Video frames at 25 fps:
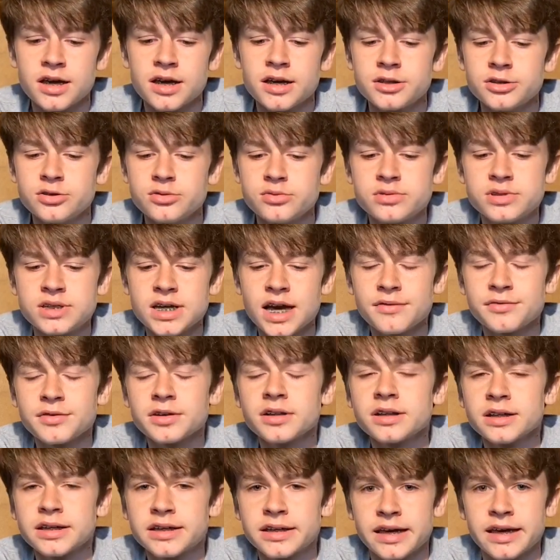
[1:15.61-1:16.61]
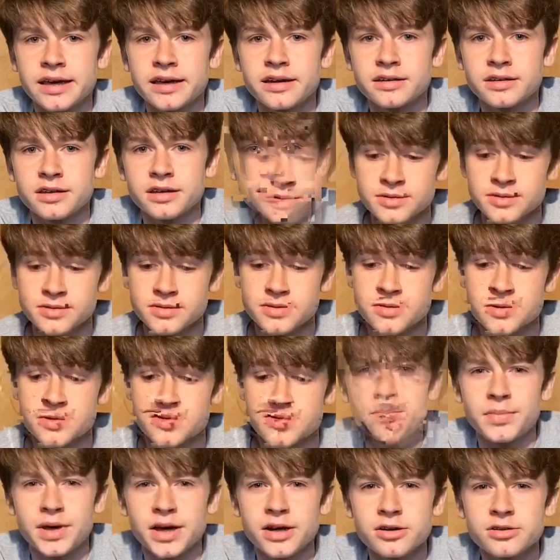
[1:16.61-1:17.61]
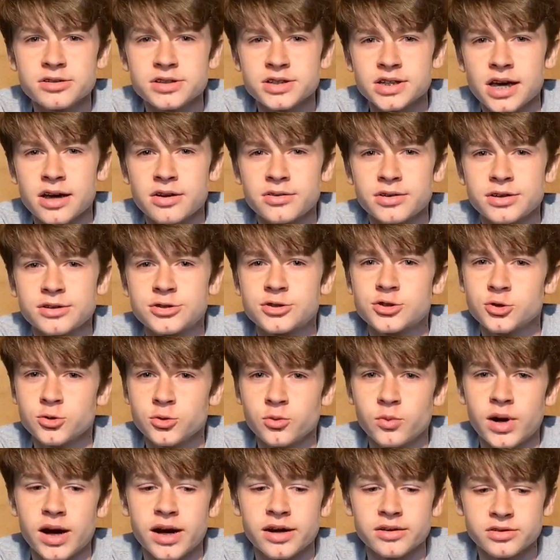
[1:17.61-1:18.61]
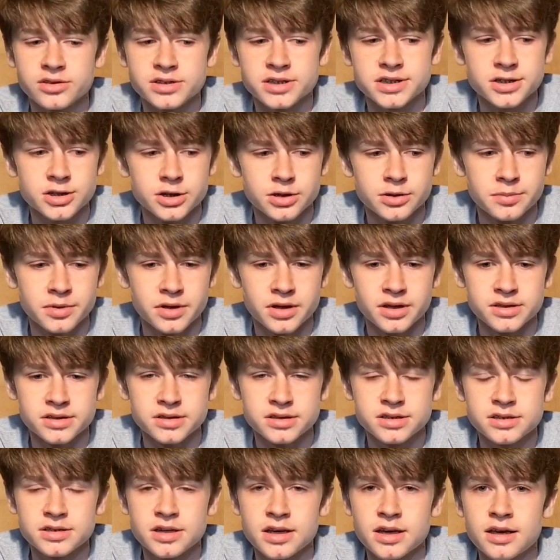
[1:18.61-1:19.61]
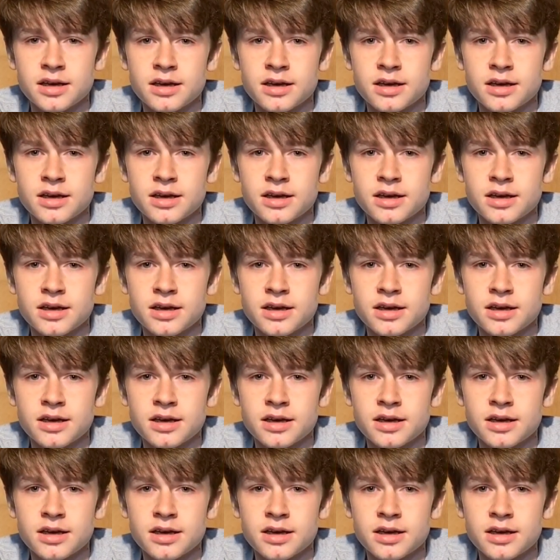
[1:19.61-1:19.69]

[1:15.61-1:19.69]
you definitely can get better sounding true wireless earbuds.